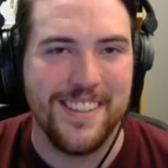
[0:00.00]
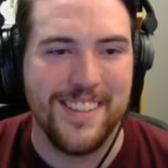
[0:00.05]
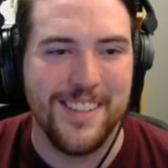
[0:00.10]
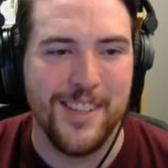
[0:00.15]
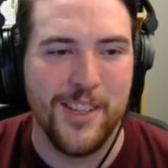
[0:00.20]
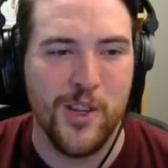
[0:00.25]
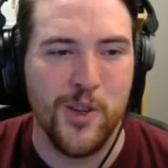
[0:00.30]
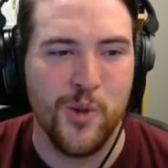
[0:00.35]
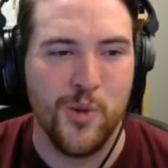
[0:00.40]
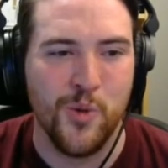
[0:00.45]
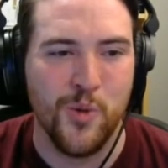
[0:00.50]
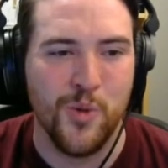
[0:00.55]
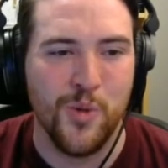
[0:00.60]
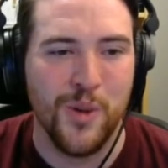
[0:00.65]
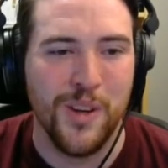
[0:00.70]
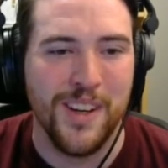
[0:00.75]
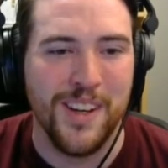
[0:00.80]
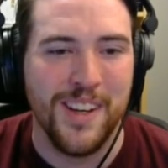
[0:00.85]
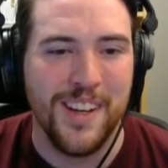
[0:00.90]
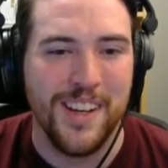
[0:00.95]

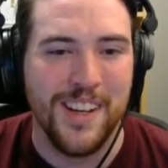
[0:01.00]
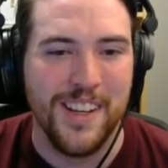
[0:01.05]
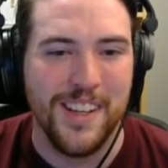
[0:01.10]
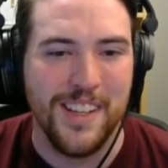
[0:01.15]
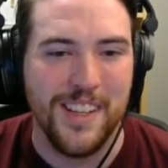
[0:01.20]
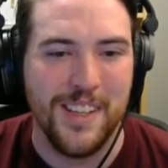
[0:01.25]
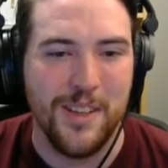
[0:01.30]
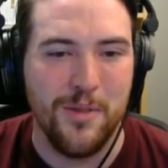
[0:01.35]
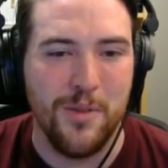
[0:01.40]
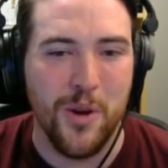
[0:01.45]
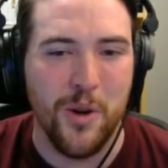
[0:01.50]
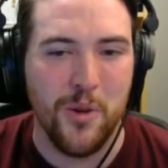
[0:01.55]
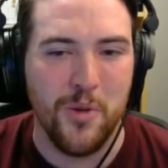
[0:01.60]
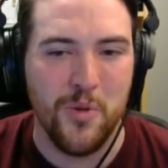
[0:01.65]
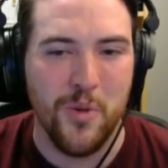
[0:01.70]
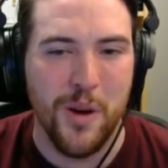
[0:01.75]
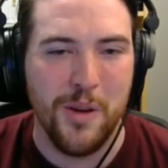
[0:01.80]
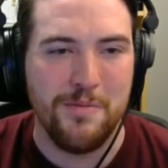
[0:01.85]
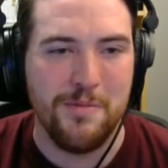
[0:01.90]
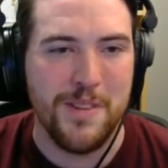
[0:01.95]
You. You know
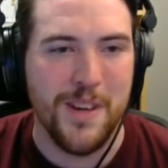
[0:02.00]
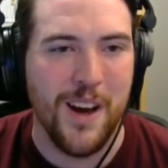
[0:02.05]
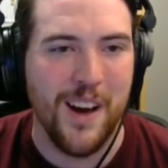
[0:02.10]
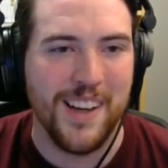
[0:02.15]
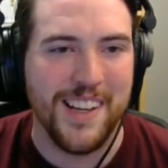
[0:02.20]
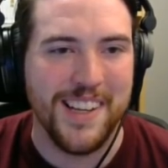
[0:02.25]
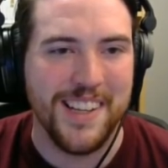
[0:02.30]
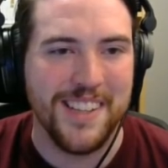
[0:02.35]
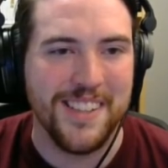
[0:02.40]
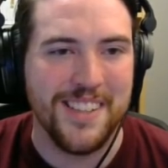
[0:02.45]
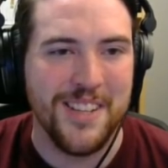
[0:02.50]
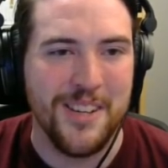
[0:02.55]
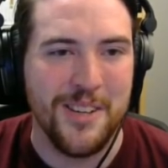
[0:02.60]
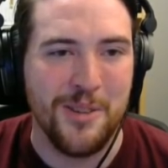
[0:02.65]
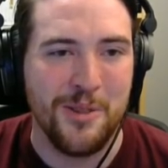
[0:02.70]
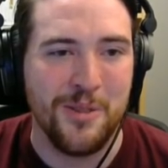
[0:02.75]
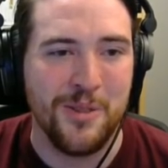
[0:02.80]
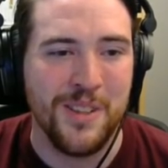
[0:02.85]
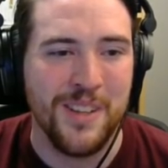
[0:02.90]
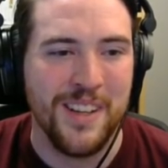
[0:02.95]
who I'm talking
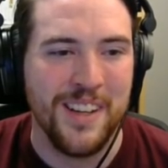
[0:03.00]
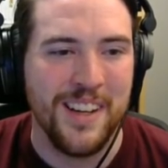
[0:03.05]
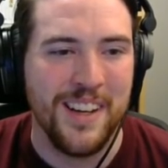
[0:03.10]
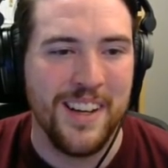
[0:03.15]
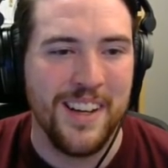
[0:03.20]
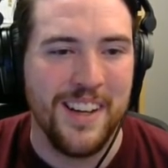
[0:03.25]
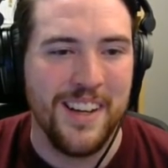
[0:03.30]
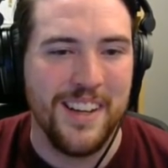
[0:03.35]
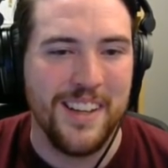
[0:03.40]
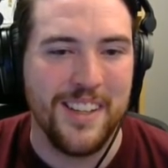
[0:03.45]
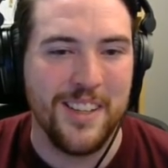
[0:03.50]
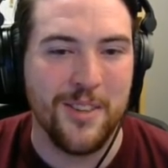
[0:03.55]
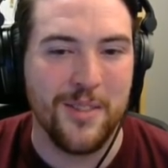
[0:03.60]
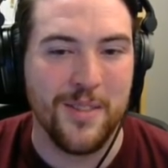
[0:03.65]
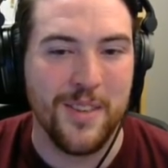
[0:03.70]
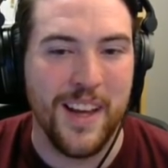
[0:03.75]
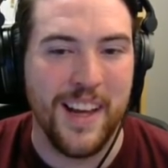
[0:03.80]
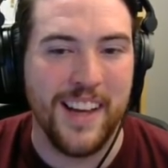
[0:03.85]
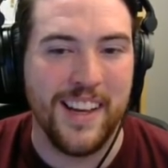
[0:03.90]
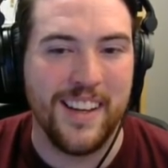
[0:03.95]
to.
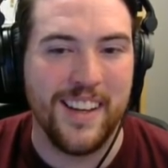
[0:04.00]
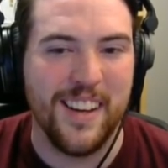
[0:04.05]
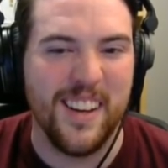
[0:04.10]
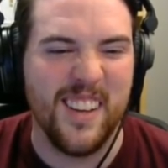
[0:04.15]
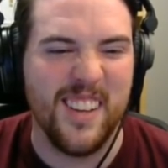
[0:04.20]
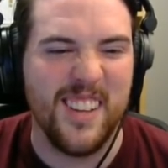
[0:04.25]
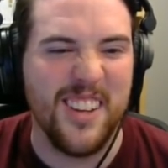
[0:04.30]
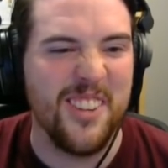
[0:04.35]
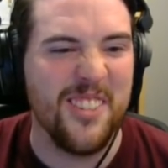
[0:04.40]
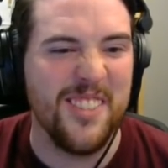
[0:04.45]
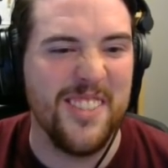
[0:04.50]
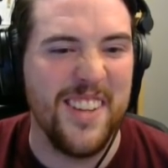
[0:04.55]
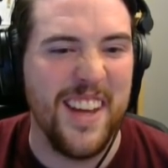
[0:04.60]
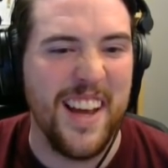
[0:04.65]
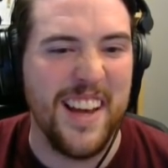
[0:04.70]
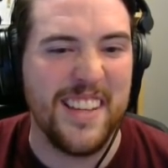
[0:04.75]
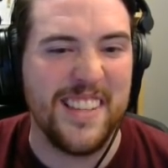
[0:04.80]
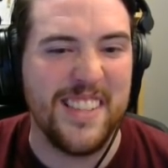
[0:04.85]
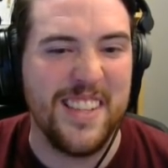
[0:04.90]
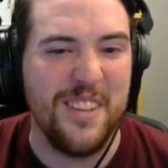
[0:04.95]
You're like a little
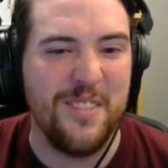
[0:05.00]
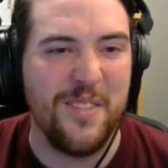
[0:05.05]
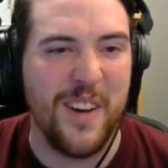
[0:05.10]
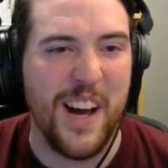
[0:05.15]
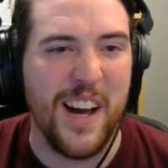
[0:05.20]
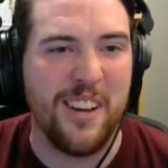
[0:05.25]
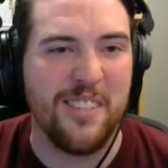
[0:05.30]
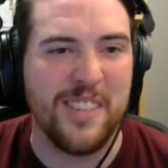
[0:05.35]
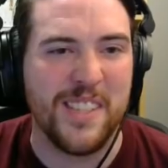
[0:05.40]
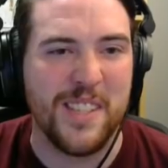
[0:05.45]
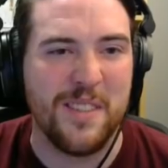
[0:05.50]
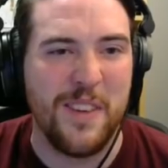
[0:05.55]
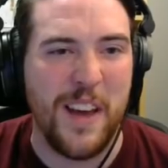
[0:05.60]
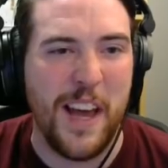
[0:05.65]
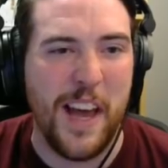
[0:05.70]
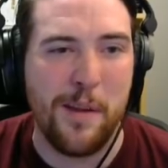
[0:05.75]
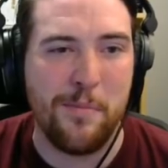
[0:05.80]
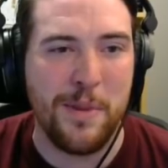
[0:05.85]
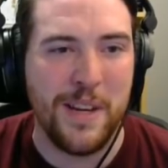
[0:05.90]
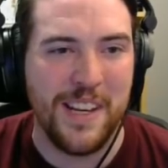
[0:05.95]
nasty virus of
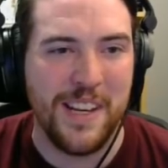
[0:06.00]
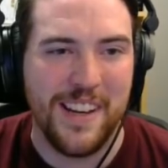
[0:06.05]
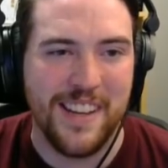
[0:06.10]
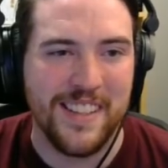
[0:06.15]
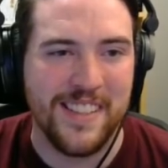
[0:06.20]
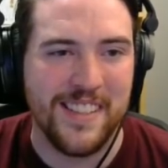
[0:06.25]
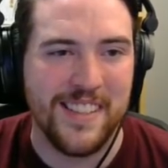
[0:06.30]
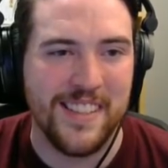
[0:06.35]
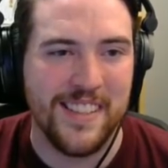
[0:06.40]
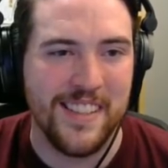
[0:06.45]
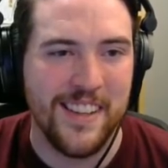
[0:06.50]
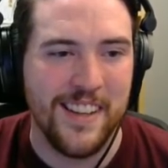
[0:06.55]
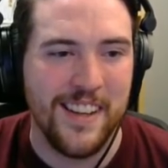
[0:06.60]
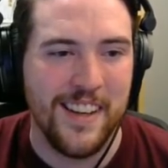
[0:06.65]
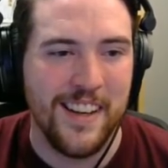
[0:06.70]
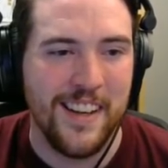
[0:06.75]
happiness.